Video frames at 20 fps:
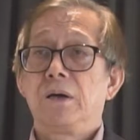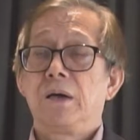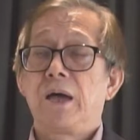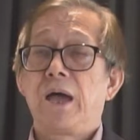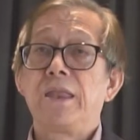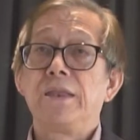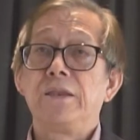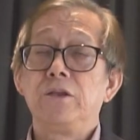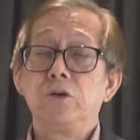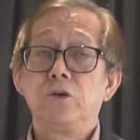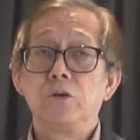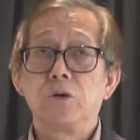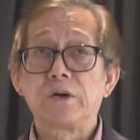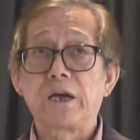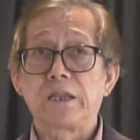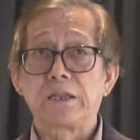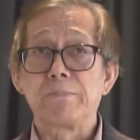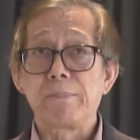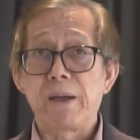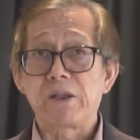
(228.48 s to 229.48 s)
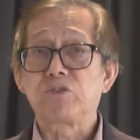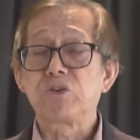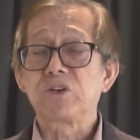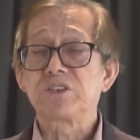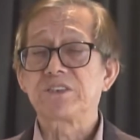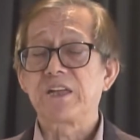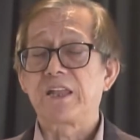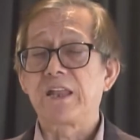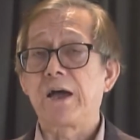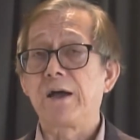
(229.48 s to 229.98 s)
And you look at the
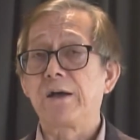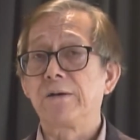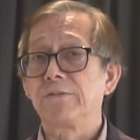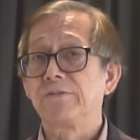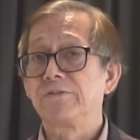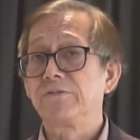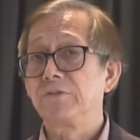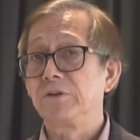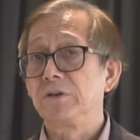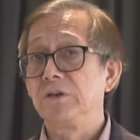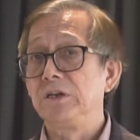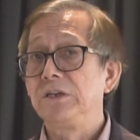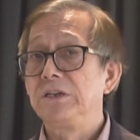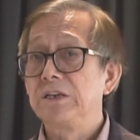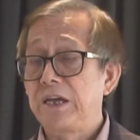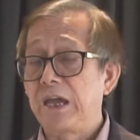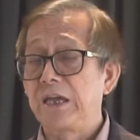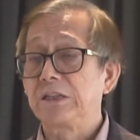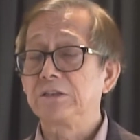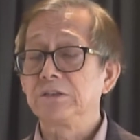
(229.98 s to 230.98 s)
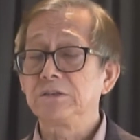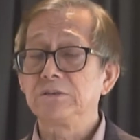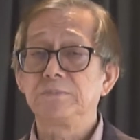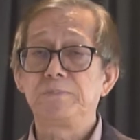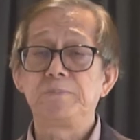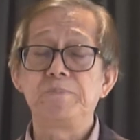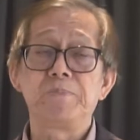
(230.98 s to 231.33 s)
metrics that I indicated.